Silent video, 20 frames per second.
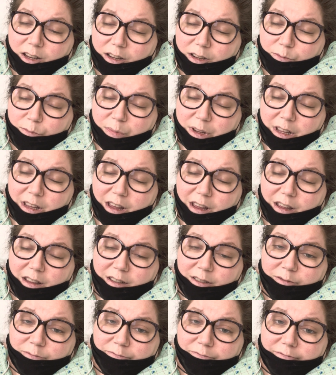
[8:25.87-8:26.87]
but yeah,
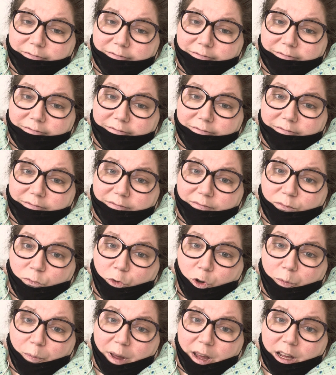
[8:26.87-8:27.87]

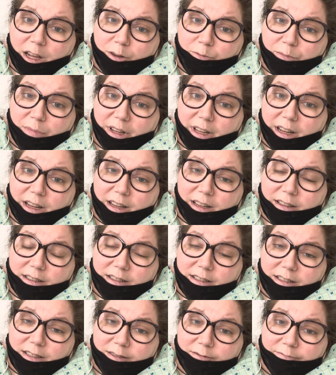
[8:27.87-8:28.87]
we're making
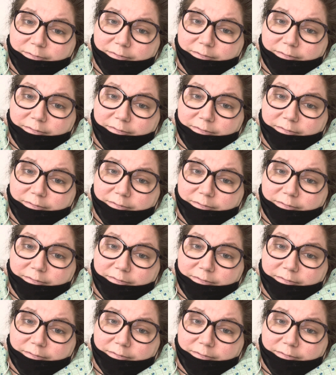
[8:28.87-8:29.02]
plans